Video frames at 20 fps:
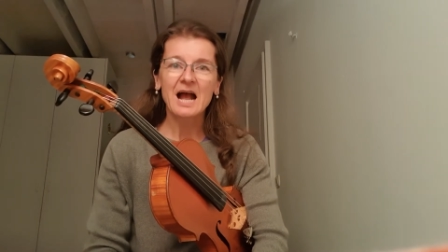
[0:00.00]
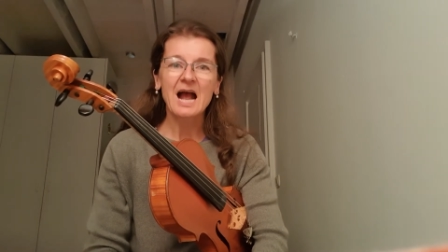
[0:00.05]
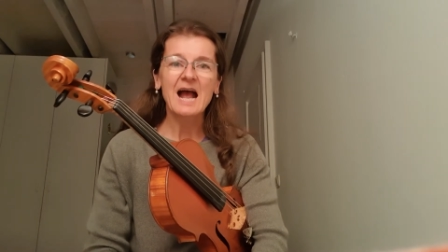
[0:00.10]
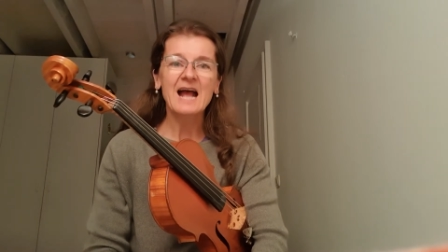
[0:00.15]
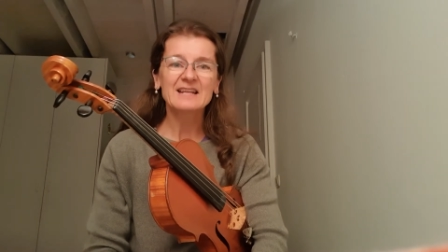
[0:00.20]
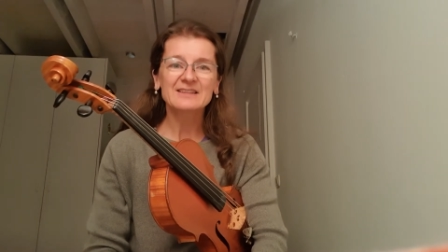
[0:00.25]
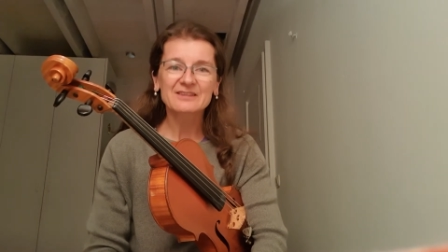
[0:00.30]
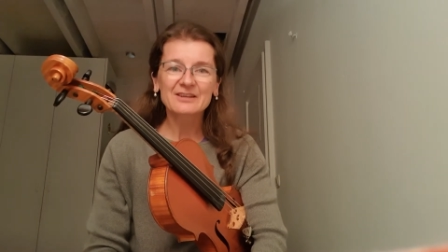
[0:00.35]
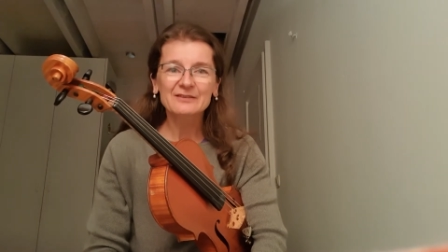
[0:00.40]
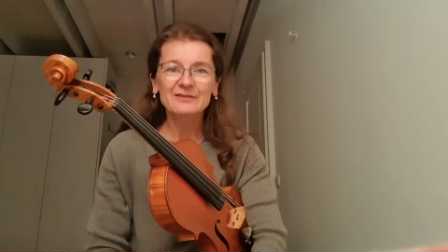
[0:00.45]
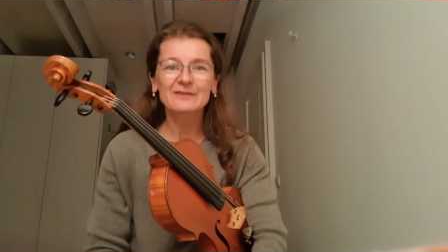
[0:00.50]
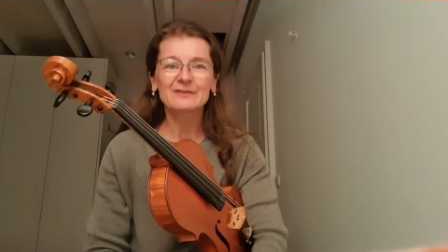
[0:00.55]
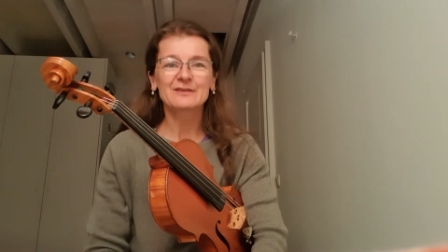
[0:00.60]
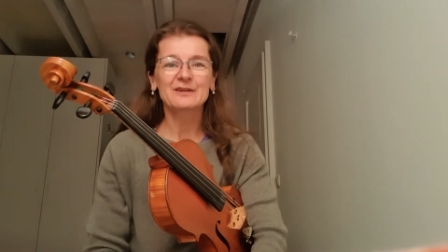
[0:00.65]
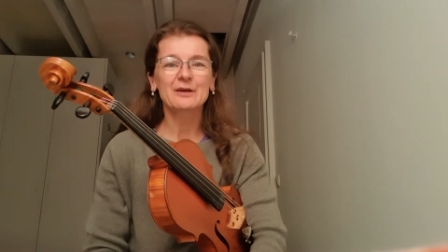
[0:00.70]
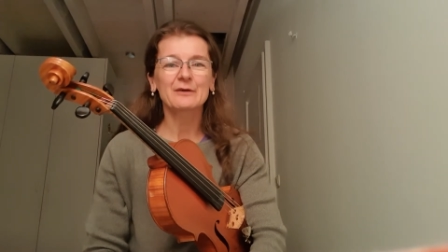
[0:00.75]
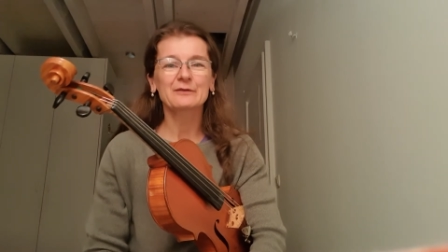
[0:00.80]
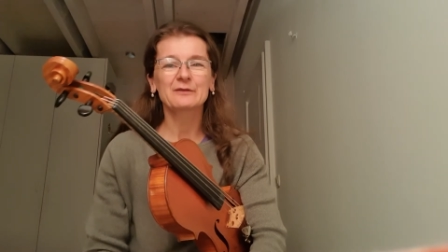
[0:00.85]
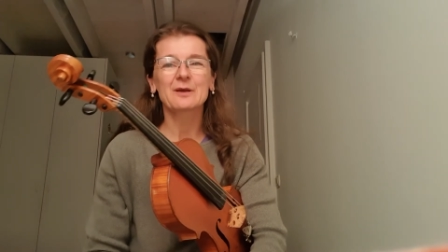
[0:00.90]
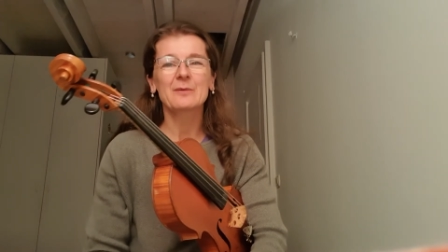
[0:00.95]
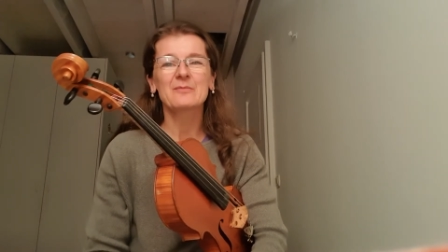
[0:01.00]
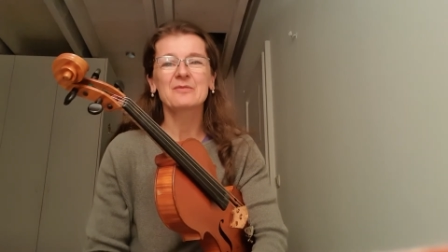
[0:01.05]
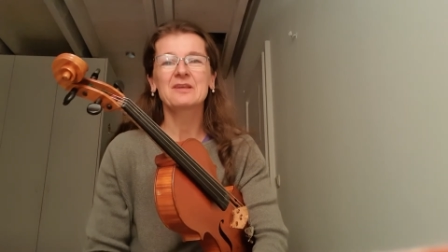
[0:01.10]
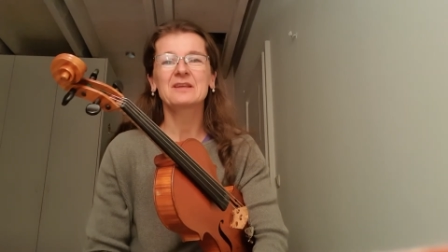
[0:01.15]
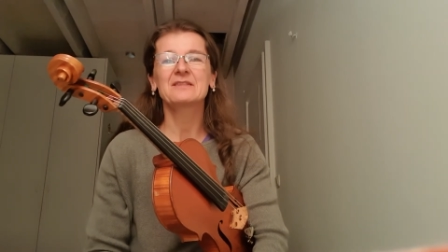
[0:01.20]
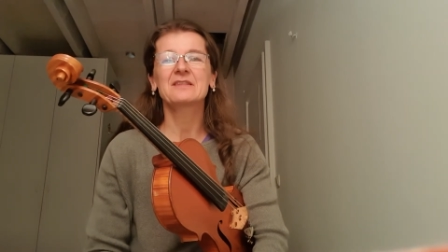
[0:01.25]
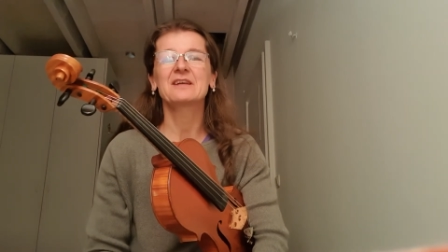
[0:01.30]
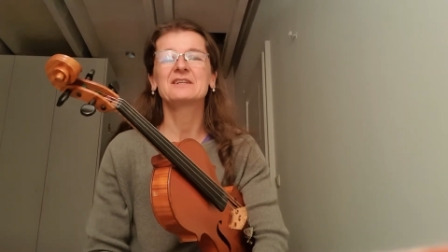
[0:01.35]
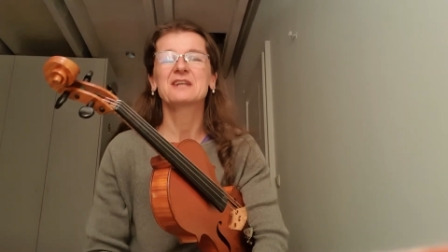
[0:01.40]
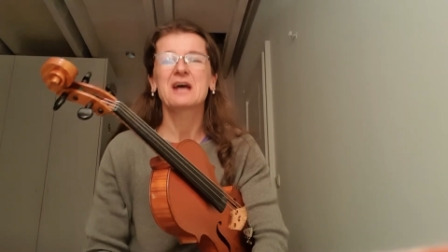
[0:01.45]
And this is now
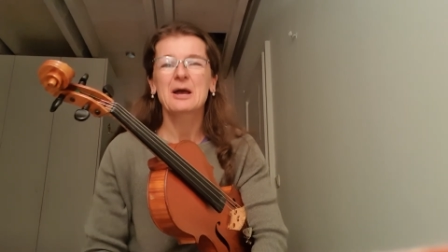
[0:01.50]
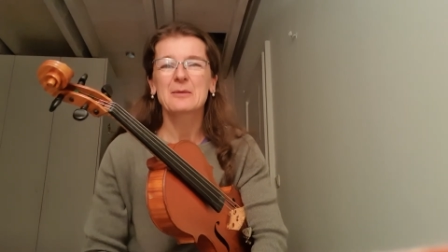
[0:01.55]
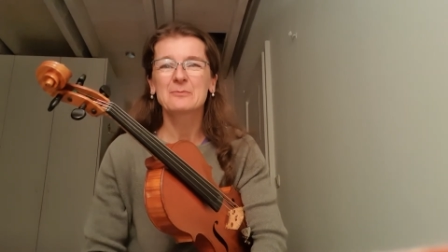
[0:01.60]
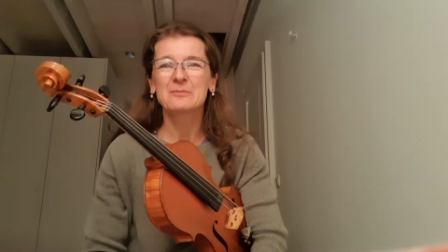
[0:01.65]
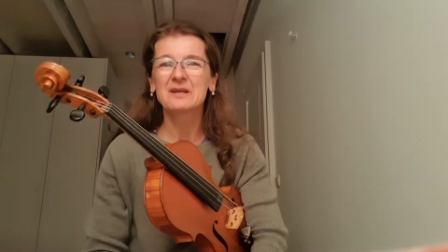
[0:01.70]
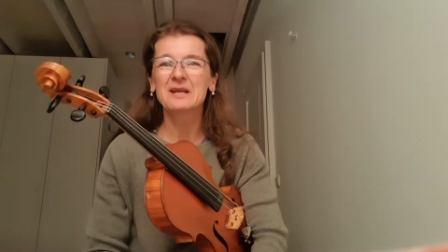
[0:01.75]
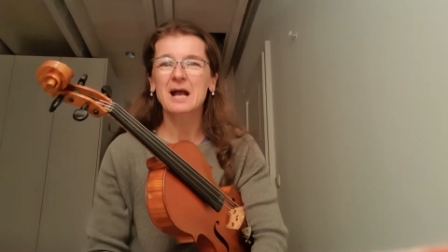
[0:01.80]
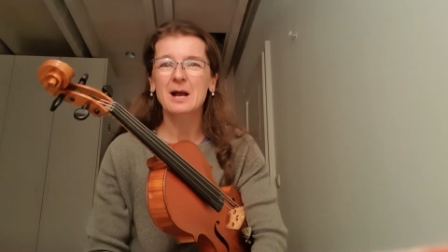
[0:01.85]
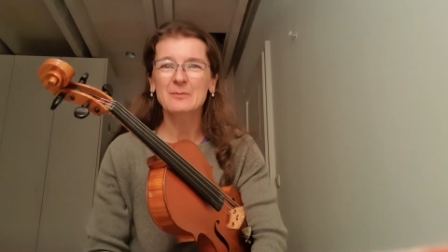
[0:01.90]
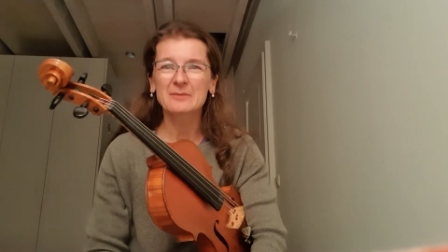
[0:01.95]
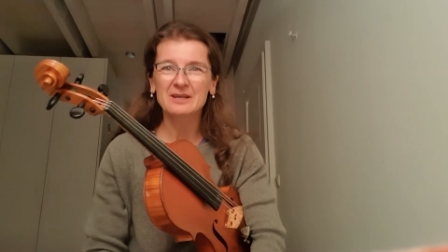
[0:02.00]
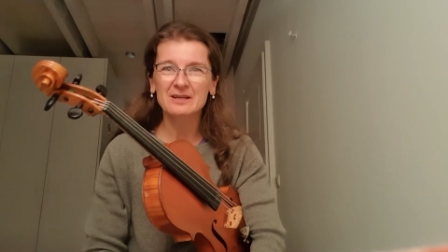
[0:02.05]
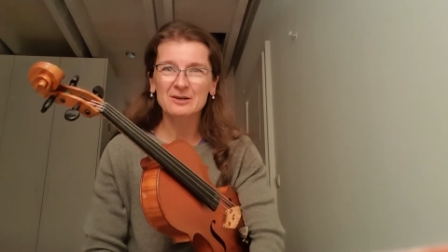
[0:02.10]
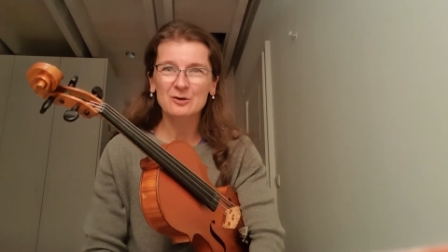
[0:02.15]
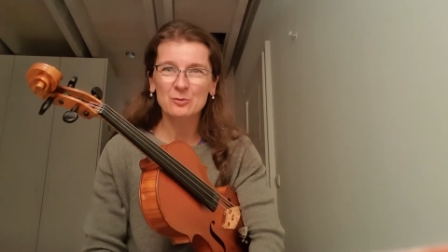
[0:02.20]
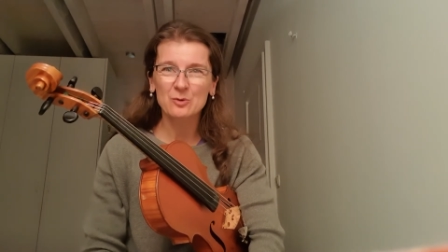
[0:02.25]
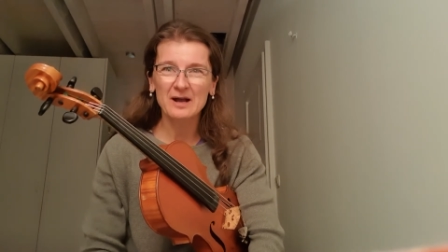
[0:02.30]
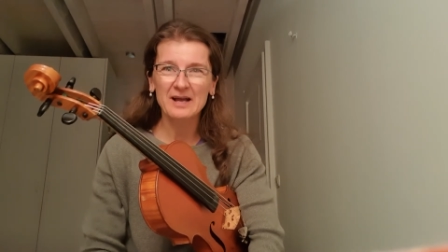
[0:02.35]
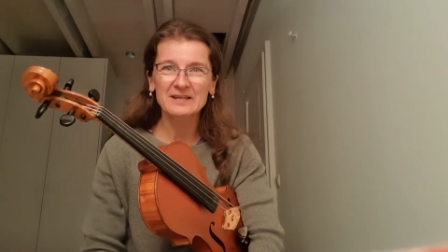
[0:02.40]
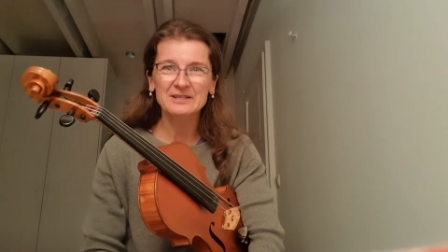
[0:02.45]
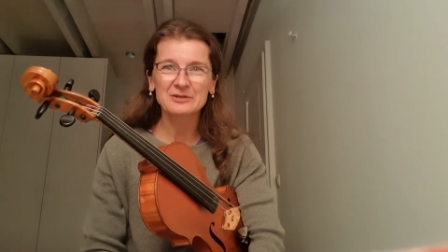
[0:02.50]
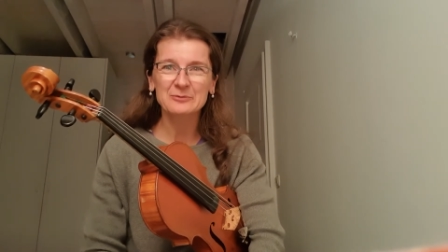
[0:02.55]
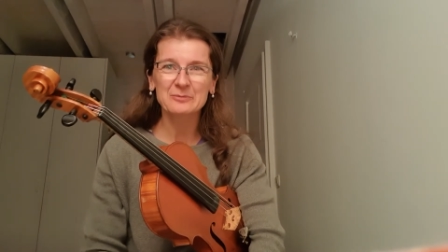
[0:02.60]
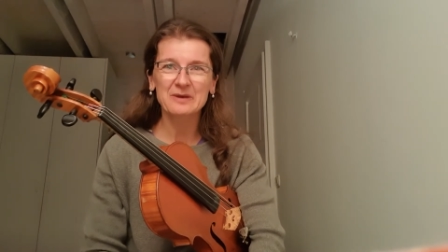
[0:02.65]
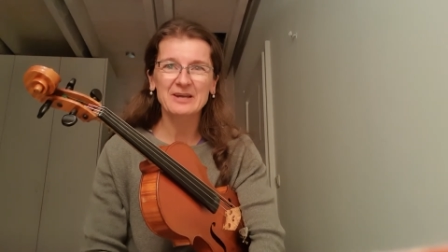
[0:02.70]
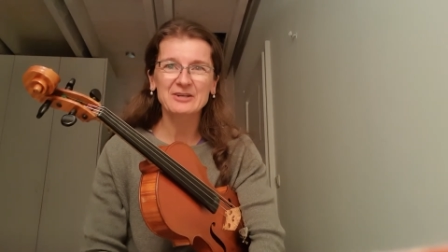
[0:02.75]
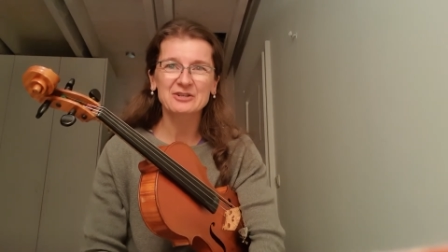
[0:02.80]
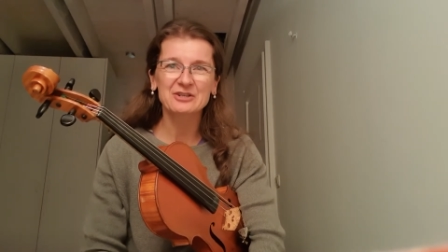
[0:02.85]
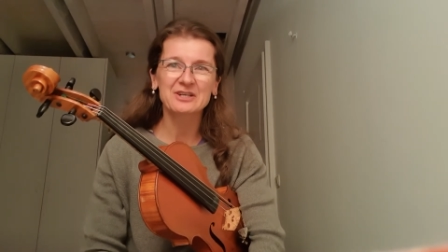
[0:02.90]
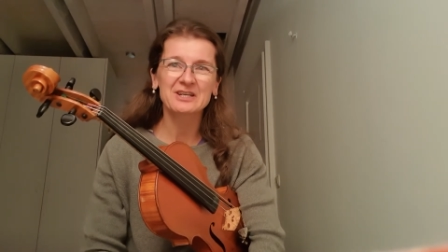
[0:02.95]
something that I'm becoming quite
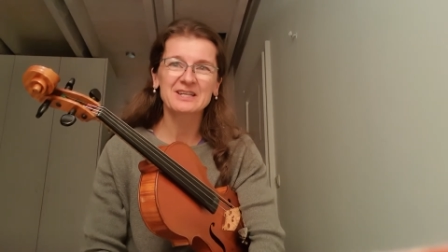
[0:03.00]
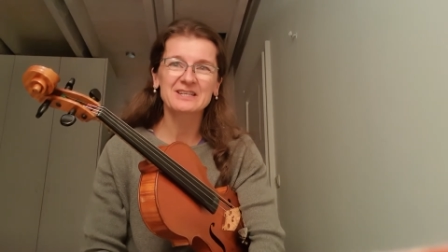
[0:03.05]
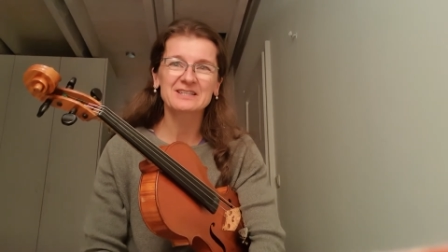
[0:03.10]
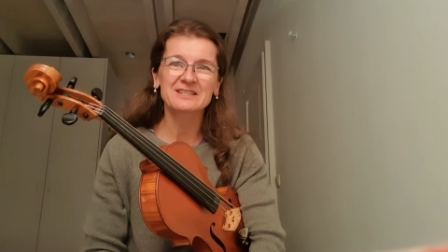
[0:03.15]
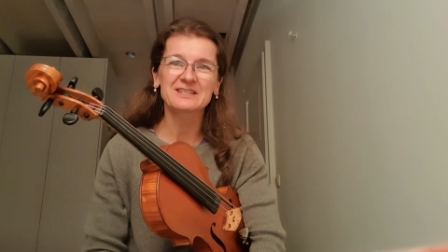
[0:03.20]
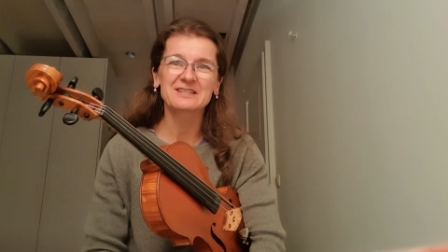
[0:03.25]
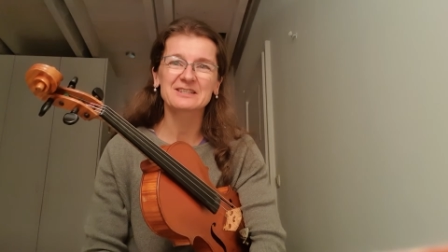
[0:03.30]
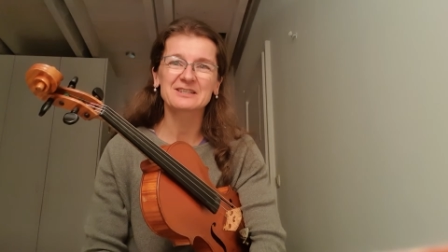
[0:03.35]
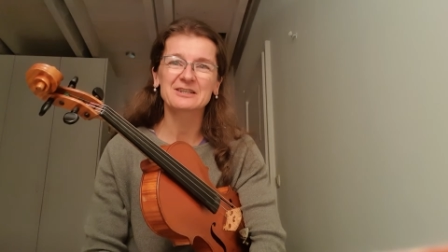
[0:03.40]
passionate